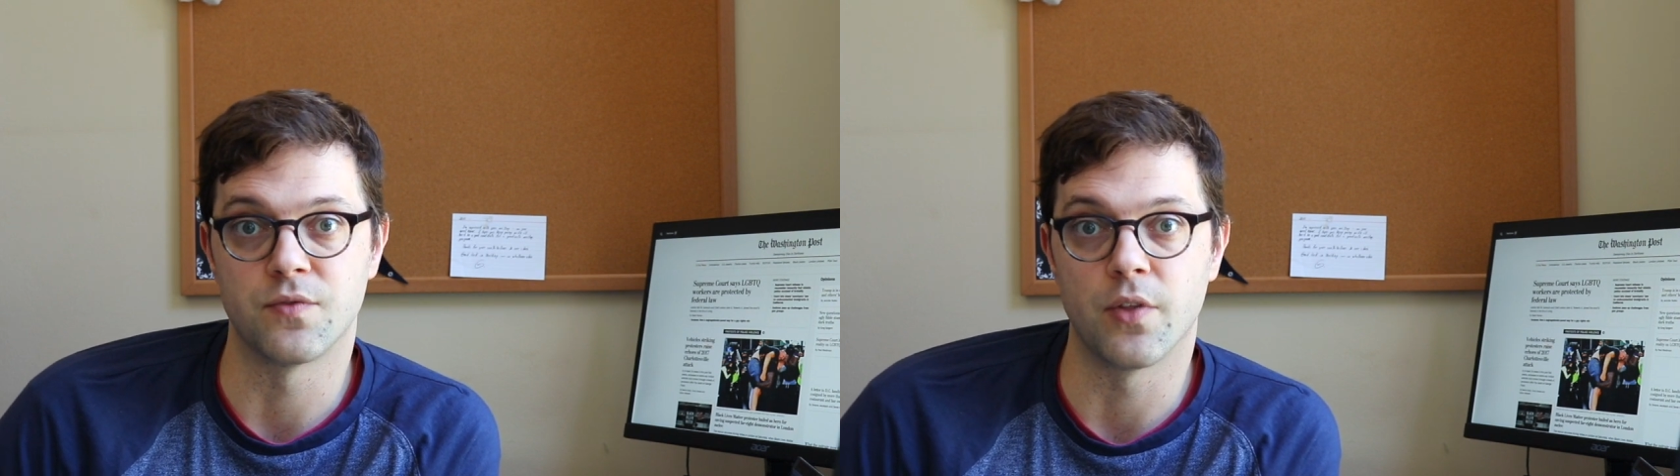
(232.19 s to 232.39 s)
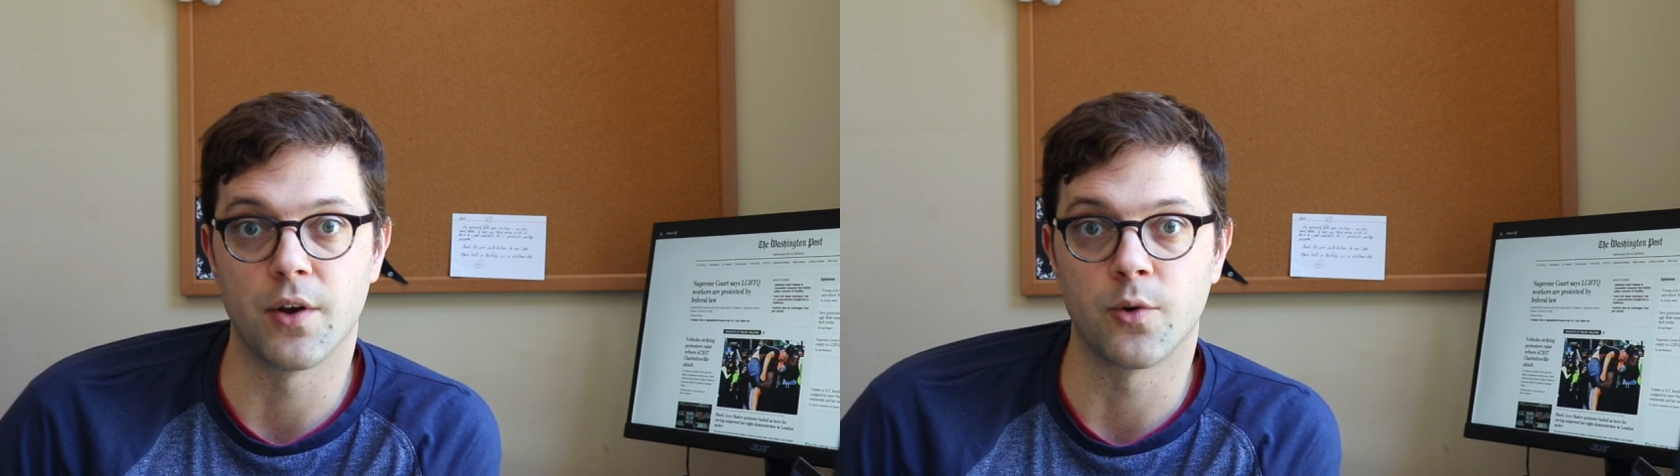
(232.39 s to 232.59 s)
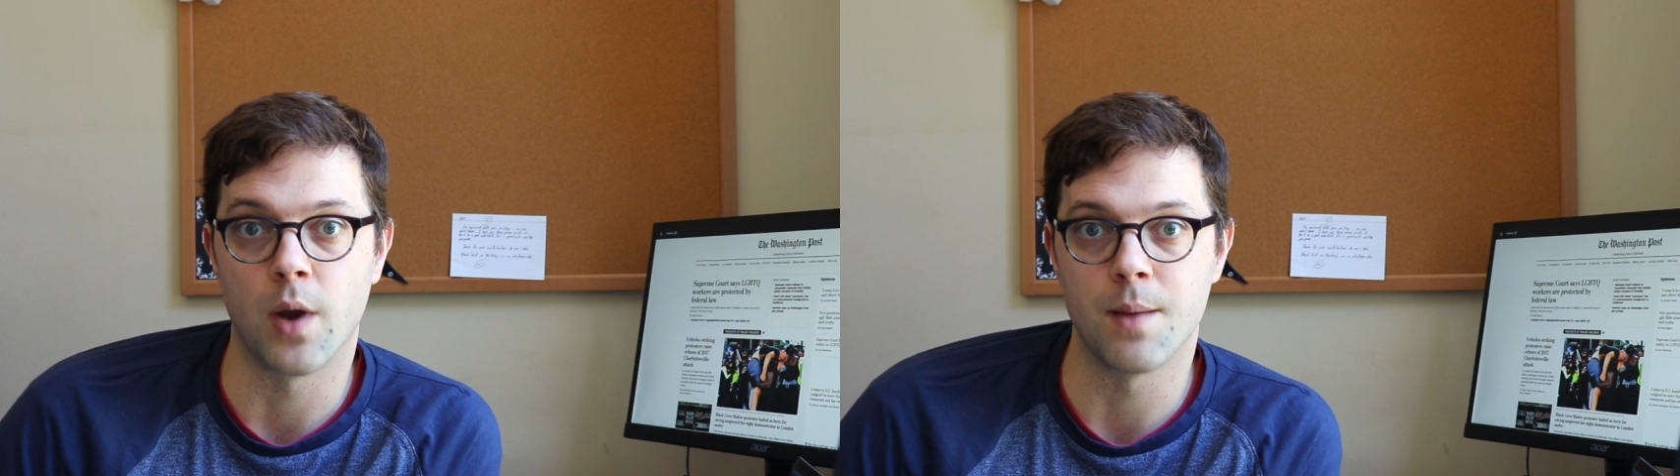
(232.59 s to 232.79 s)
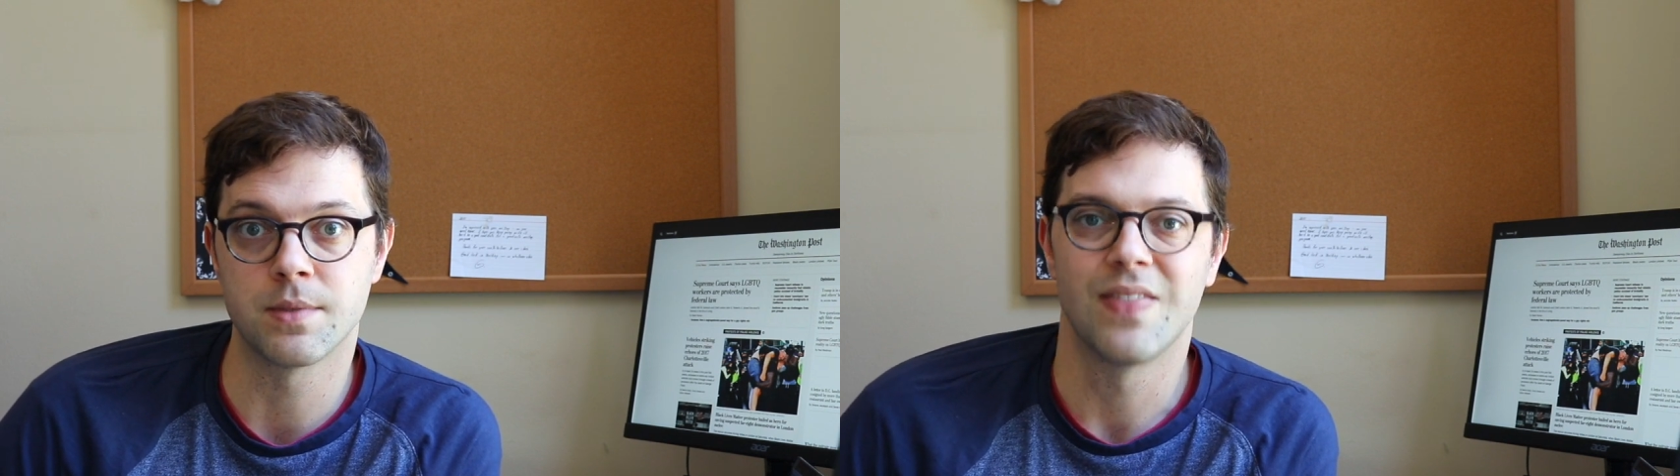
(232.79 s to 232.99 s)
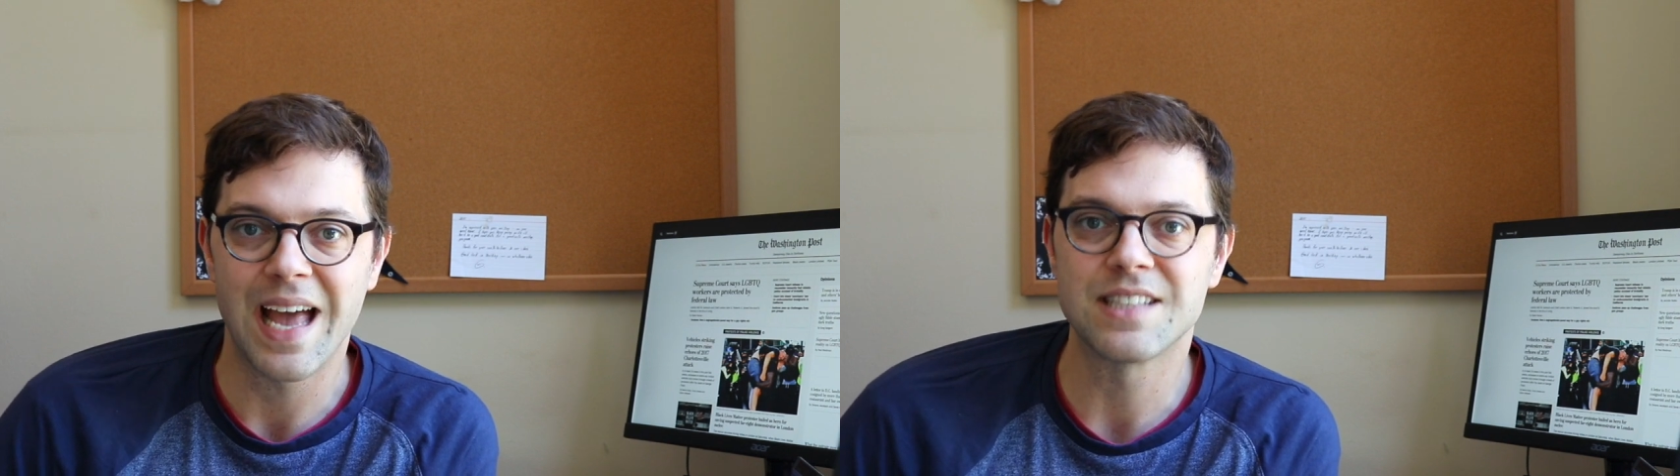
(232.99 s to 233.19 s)
for their
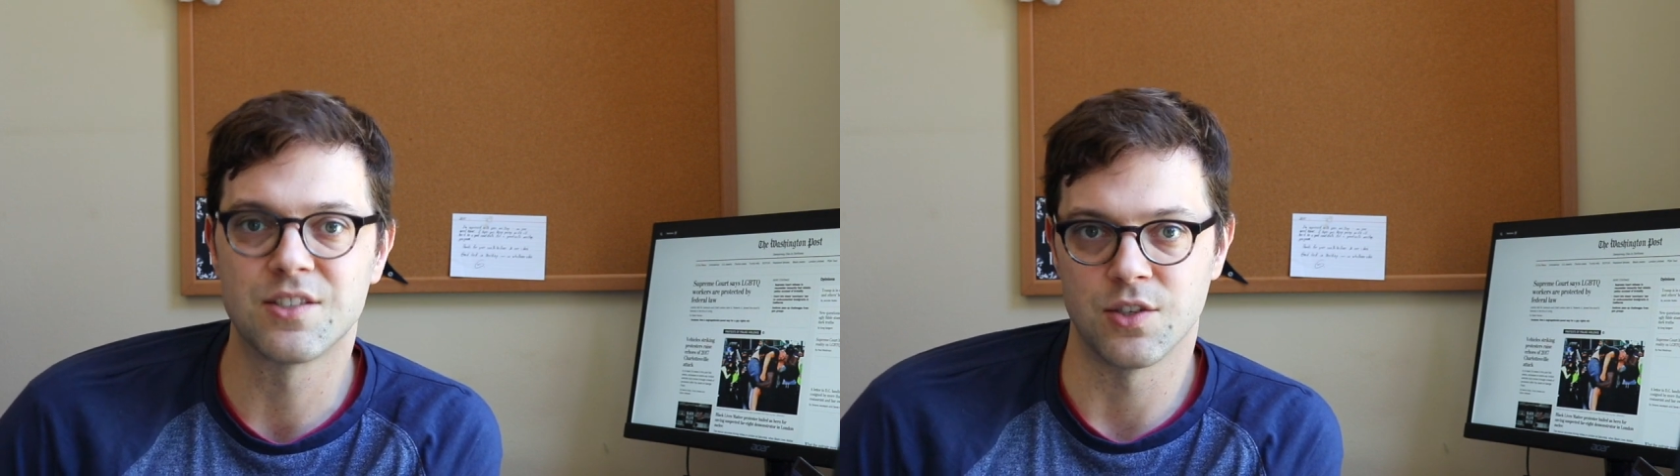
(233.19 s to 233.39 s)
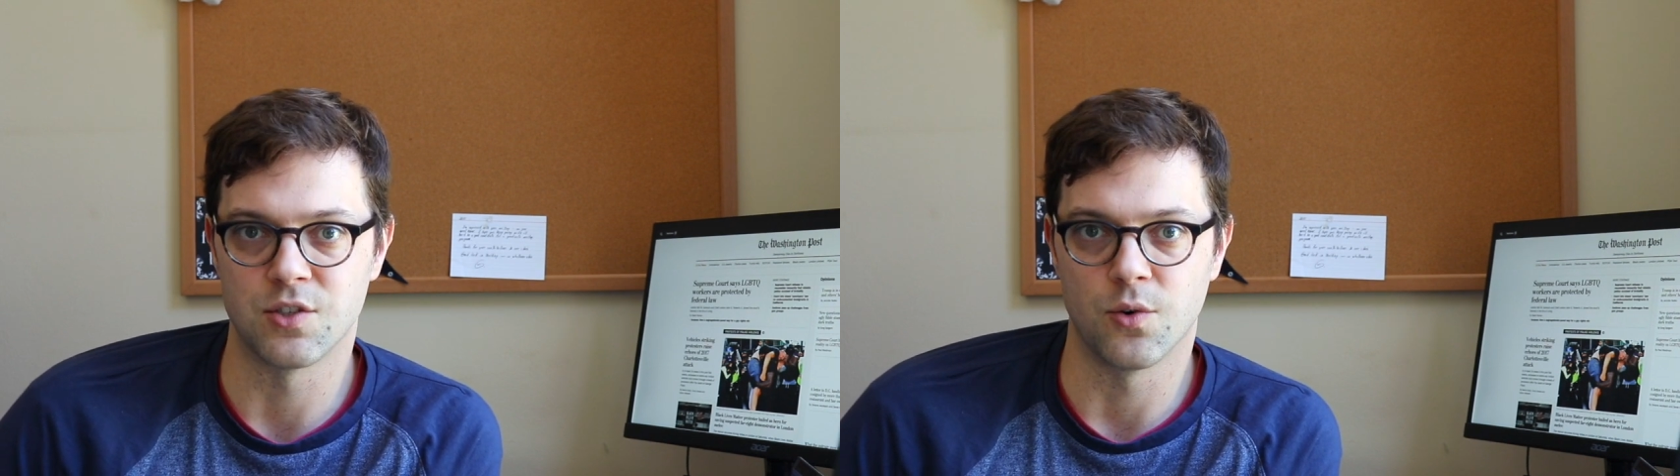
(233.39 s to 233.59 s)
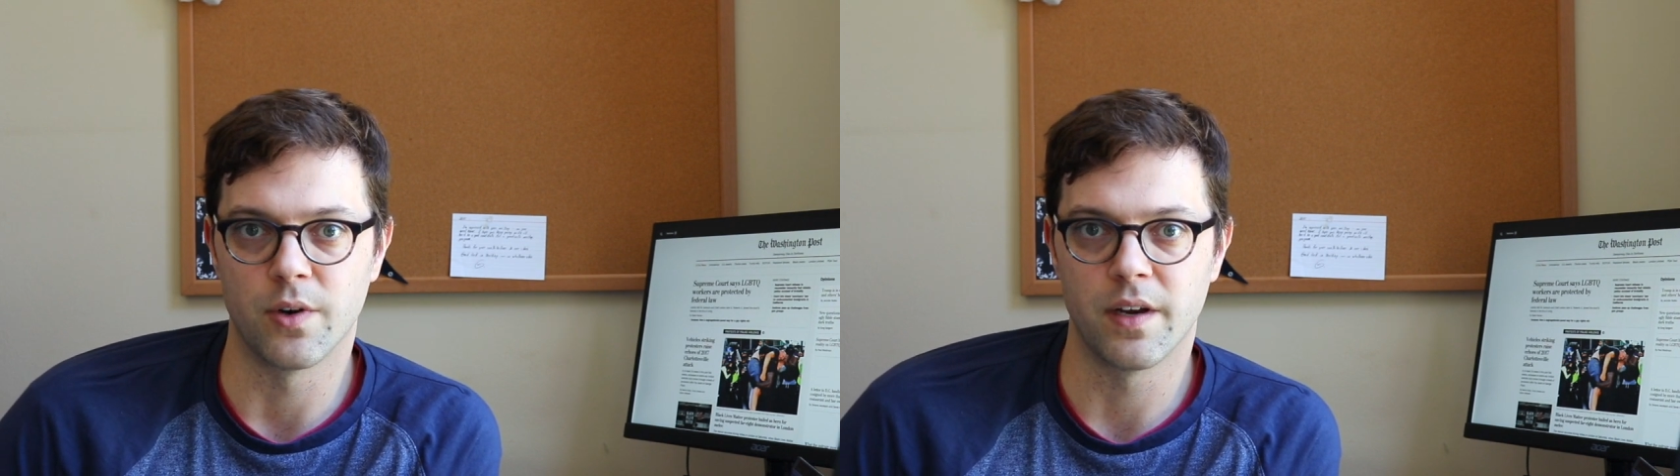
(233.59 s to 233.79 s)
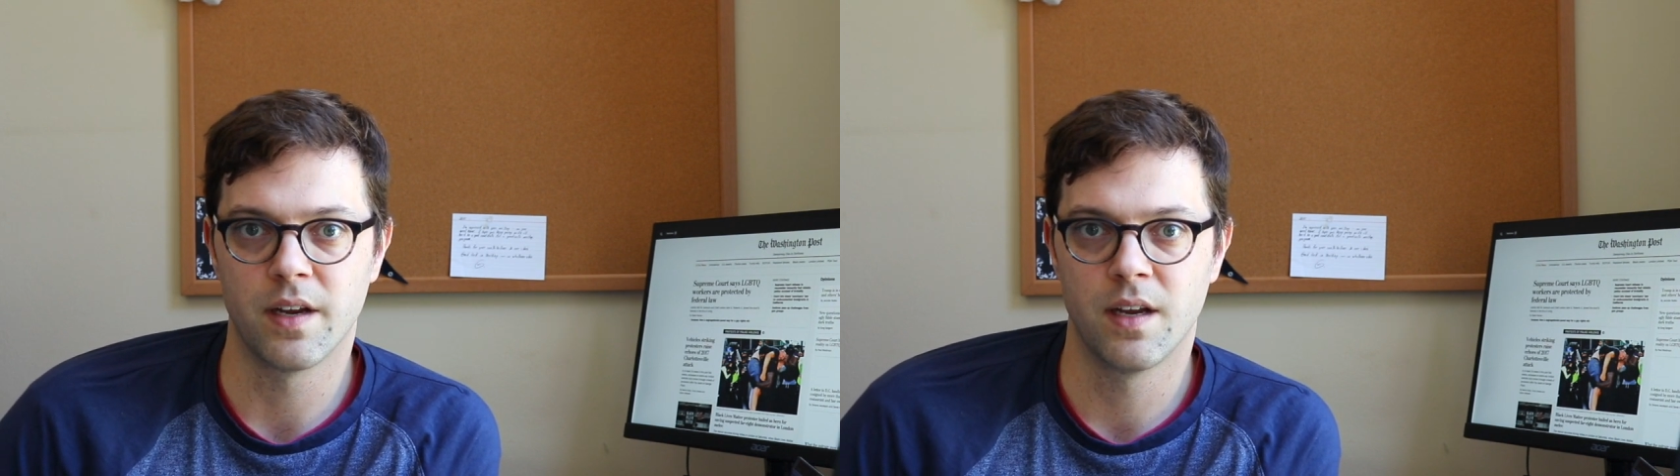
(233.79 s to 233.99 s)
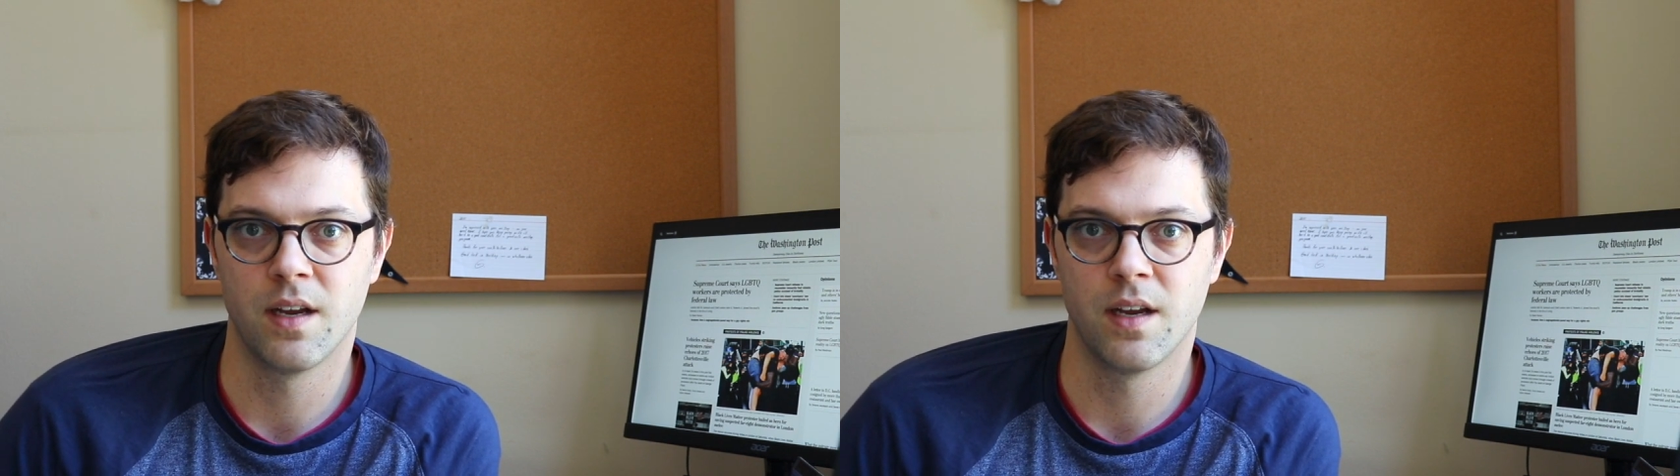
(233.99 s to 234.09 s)
crimes. That's the story.